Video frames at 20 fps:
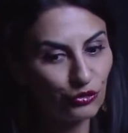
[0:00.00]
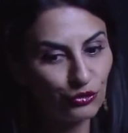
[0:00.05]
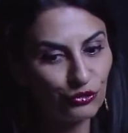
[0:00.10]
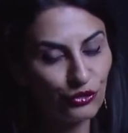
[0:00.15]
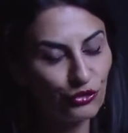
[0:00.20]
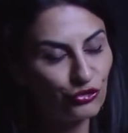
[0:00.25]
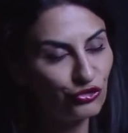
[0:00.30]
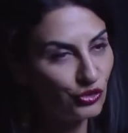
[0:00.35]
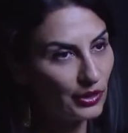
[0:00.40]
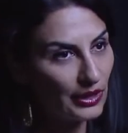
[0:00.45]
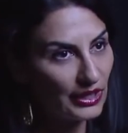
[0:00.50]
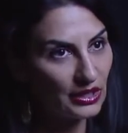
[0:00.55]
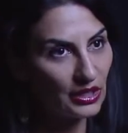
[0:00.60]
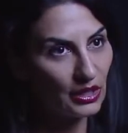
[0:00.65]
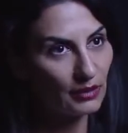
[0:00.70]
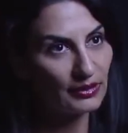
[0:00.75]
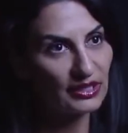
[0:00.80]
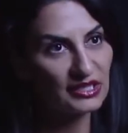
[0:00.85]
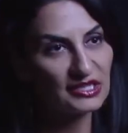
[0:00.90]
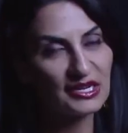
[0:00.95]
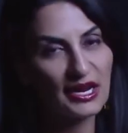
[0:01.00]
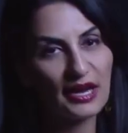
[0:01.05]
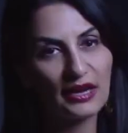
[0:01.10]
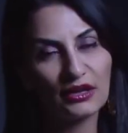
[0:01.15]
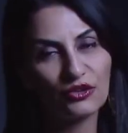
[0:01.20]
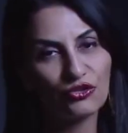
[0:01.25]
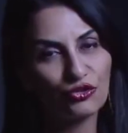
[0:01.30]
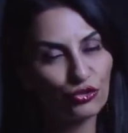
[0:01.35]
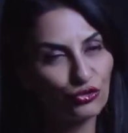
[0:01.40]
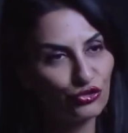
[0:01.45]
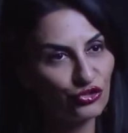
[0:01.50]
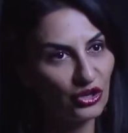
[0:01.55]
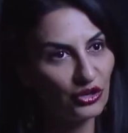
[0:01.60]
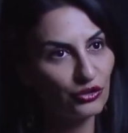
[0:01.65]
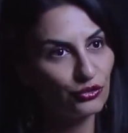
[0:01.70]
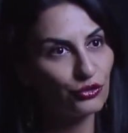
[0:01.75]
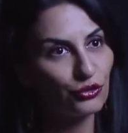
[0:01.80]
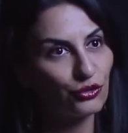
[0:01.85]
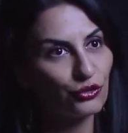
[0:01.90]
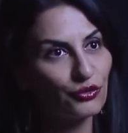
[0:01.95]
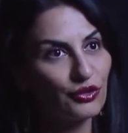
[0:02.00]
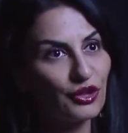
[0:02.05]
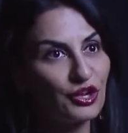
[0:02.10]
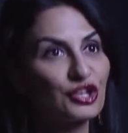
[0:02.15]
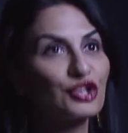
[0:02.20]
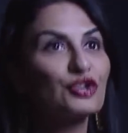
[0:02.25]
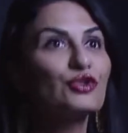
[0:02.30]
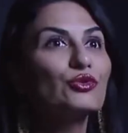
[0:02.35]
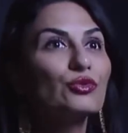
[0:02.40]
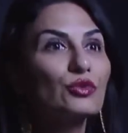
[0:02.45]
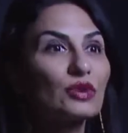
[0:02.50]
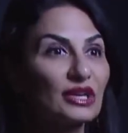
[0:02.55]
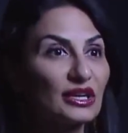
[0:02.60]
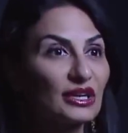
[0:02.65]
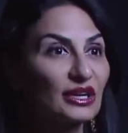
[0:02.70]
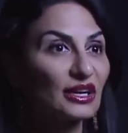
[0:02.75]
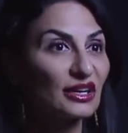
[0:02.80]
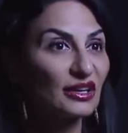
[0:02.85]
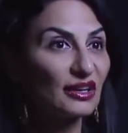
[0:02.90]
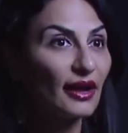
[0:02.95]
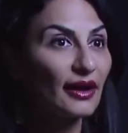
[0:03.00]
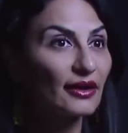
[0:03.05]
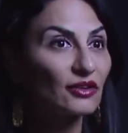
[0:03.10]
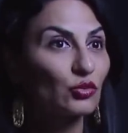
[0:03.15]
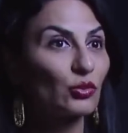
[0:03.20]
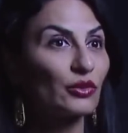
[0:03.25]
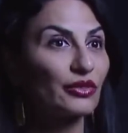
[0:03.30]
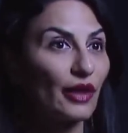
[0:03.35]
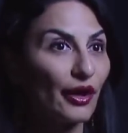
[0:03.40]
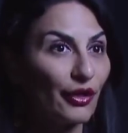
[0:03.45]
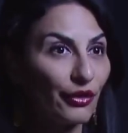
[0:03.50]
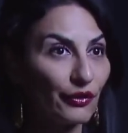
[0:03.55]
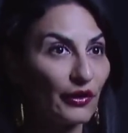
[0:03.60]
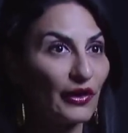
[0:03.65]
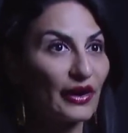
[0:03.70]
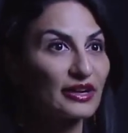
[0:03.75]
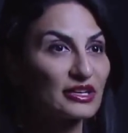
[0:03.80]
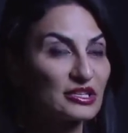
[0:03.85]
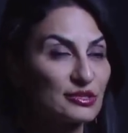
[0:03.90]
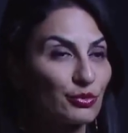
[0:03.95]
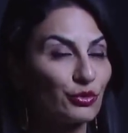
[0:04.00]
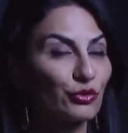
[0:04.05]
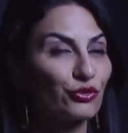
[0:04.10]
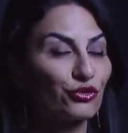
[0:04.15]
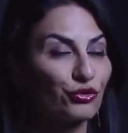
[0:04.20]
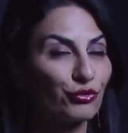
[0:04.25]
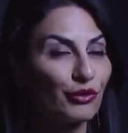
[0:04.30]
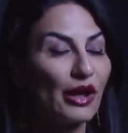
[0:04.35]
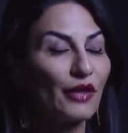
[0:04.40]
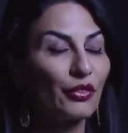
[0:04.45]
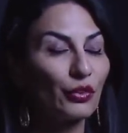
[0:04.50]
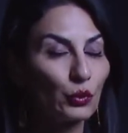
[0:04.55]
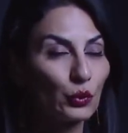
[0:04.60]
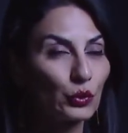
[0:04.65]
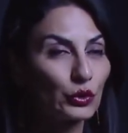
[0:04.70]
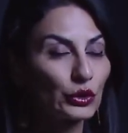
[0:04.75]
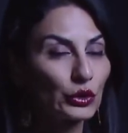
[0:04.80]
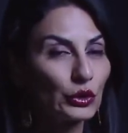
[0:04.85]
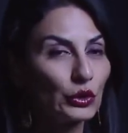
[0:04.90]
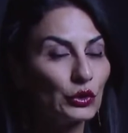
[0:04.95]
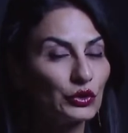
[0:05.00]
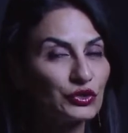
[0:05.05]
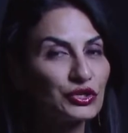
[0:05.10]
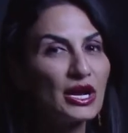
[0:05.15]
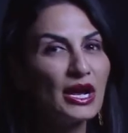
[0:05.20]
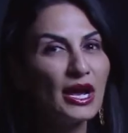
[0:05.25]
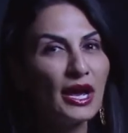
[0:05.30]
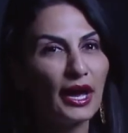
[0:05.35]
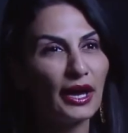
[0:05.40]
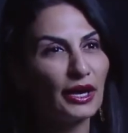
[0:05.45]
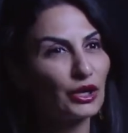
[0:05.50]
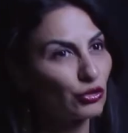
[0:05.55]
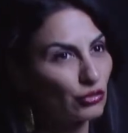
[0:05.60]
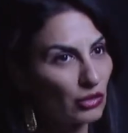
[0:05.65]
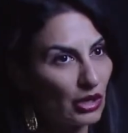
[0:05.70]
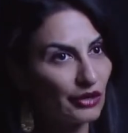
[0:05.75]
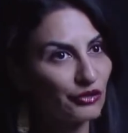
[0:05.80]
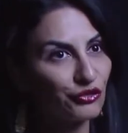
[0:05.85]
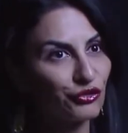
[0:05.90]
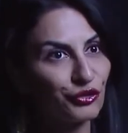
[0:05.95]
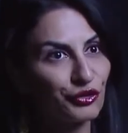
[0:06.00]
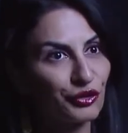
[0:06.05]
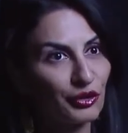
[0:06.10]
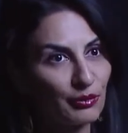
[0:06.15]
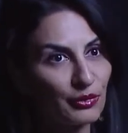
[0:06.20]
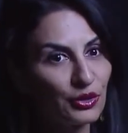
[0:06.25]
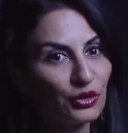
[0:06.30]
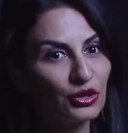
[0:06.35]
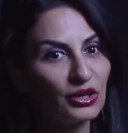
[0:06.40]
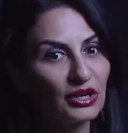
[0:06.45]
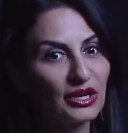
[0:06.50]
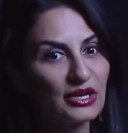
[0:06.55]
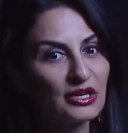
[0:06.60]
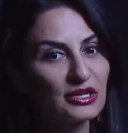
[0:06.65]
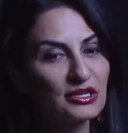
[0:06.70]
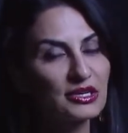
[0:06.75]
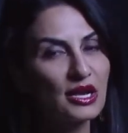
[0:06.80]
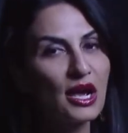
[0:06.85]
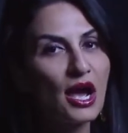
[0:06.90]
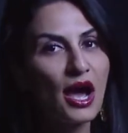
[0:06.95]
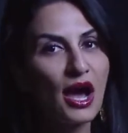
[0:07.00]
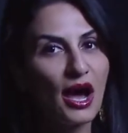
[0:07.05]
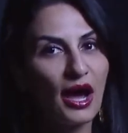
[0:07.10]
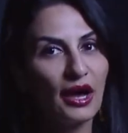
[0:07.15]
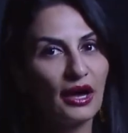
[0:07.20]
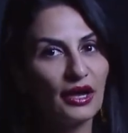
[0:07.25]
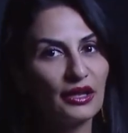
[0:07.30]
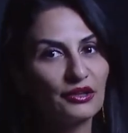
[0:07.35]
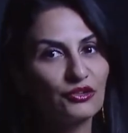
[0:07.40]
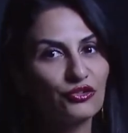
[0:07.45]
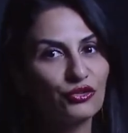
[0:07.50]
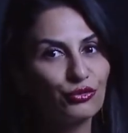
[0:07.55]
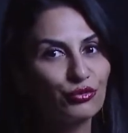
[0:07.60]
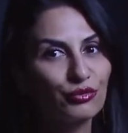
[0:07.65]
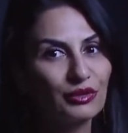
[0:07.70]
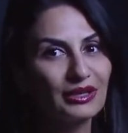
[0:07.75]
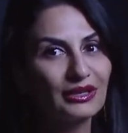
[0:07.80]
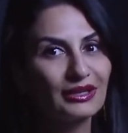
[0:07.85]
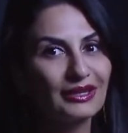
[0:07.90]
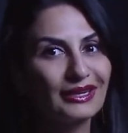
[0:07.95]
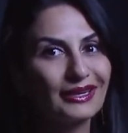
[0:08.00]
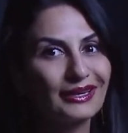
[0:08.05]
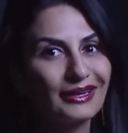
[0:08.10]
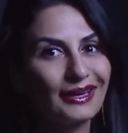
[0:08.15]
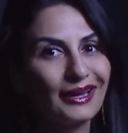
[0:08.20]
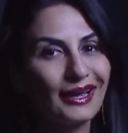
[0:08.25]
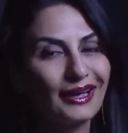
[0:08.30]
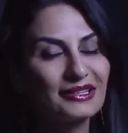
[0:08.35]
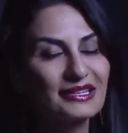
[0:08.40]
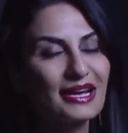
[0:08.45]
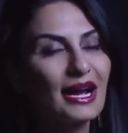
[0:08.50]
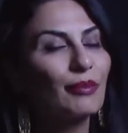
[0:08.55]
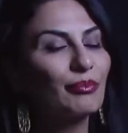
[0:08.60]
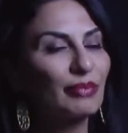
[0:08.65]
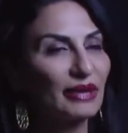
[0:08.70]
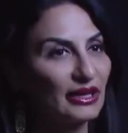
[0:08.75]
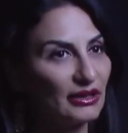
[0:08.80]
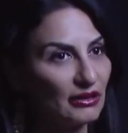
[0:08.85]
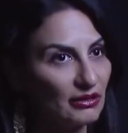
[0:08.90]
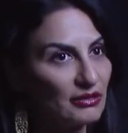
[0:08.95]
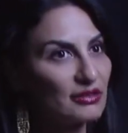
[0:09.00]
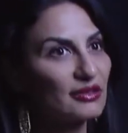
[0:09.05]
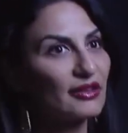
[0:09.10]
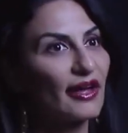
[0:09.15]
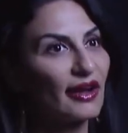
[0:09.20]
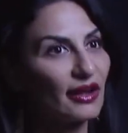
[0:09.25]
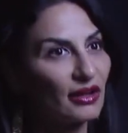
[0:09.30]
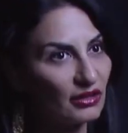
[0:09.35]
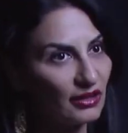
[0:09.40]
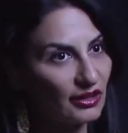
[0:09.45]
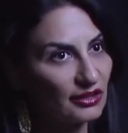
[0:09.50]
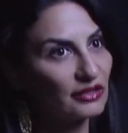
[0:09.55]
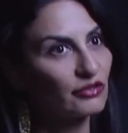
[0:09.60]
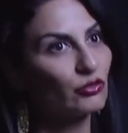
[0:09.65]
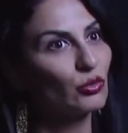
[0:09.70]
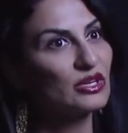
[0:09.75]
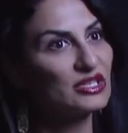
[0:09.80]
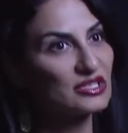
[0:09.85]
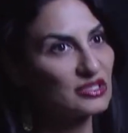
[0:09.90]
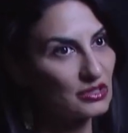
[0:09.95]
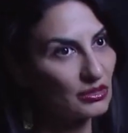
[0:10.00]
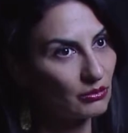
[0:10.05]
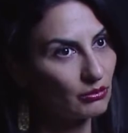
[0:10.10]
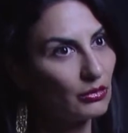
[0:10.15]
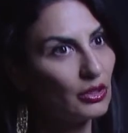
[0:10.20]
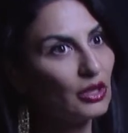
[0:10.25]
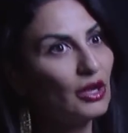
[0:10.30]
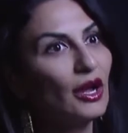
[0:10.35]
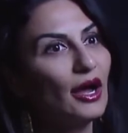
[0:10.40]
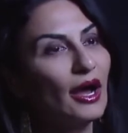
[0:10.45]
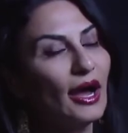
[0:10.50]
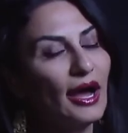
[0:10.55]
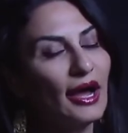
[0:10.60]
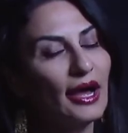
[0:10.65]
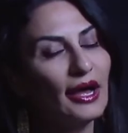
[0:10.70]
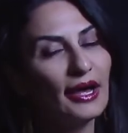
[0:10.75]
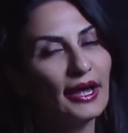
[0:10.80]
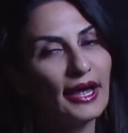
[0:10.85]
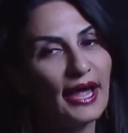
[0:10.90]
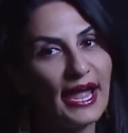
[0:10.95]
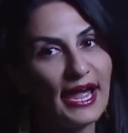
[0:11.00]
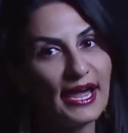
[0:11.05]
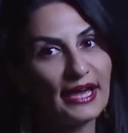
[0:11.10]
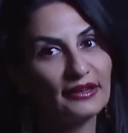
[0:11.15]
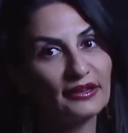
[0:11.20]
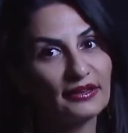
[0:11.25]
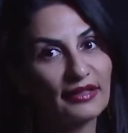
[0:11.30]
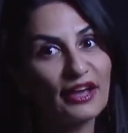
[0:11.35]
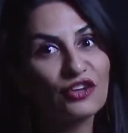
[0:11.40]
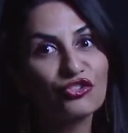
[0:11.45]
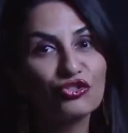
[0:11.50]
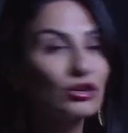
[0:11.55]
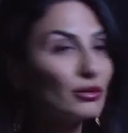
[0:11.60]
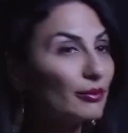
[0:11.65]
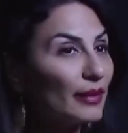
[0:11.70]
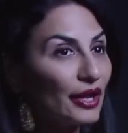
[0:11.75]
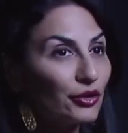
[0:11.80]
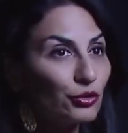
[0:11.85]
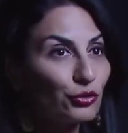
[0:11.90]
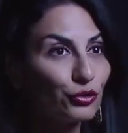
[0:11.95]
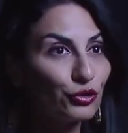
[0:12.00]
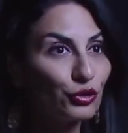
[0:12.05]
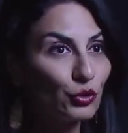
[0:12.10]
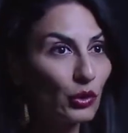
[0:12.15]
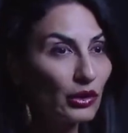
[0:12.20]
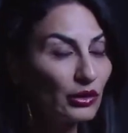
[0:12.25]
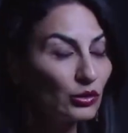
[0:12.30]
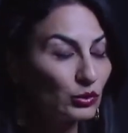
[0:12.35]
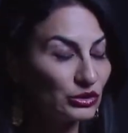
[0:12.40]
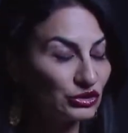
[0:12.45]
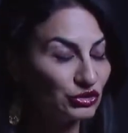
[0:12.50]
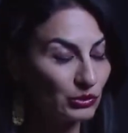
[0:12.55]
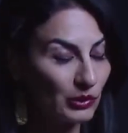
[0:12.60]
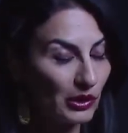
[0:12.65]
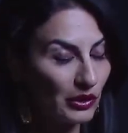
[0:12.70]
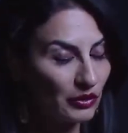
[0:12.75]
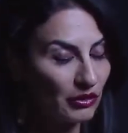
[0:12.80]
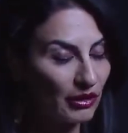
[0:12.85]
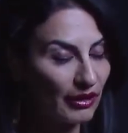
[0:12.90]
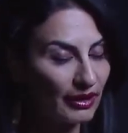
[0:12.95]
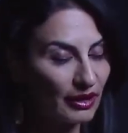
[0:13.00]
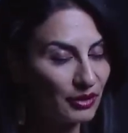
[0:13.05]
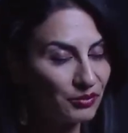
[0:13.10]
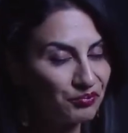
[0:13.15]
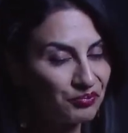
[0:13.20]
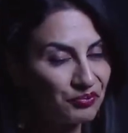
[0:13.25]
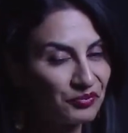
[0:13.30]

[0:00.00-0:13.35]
your socioeconomic status, your gender, that you can connect with other experts around the world and across your communities uh, to really tap into that collective wisdom. Uh, and that shouldn't matter who you are and what you look like.